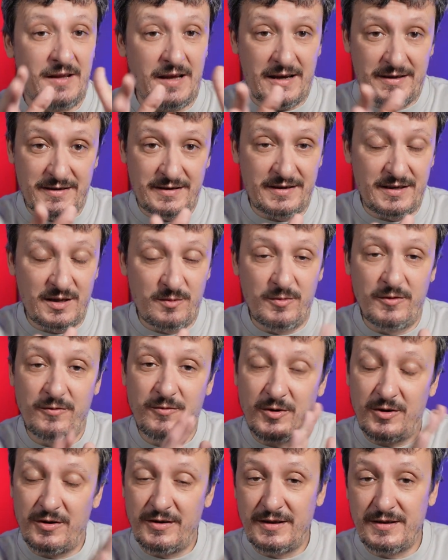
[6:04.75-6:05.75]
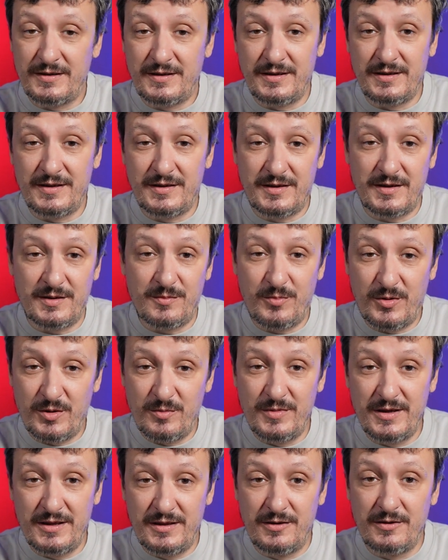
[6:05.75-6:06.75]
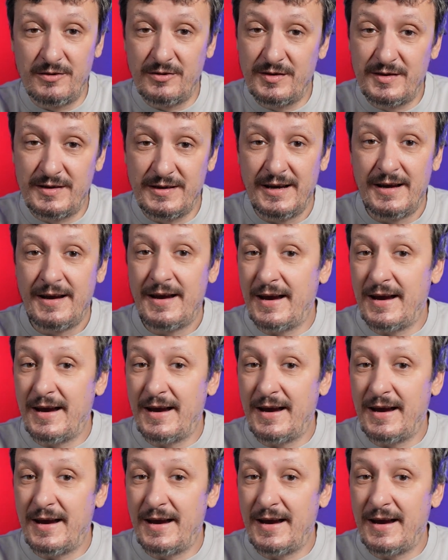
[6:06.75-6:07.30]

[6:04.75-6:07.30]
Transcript: As I said before, this is Prometheus,